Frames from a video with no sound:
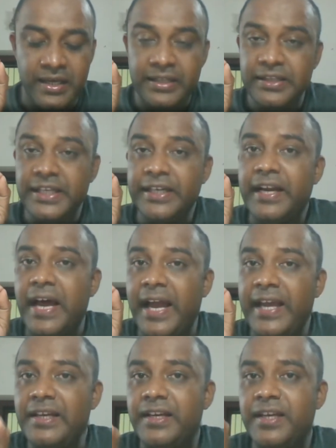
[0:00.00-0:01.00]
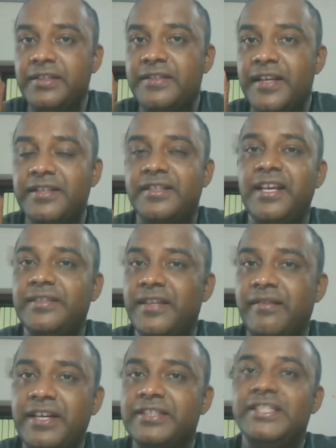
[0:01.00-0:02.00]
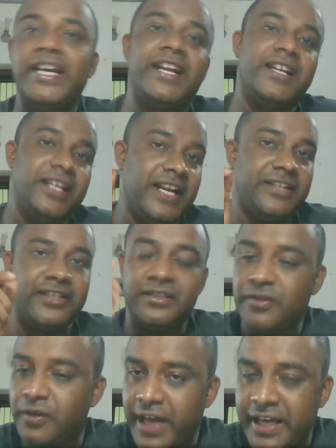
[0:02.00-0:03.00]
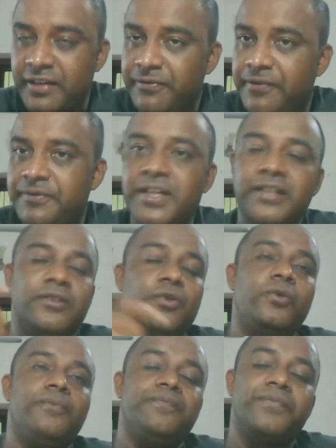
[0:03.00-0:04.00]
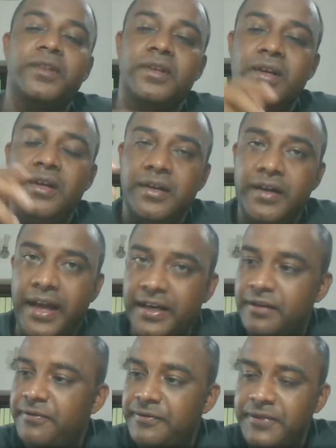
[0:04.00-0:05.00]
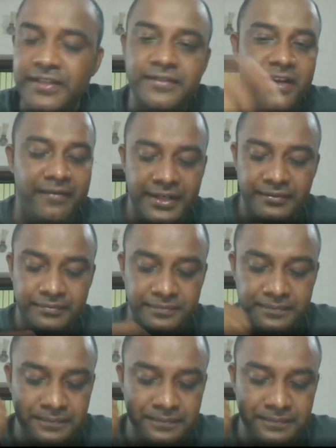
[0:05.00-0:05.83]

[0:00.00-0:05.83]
the 1967 general election, so 1952, 1957,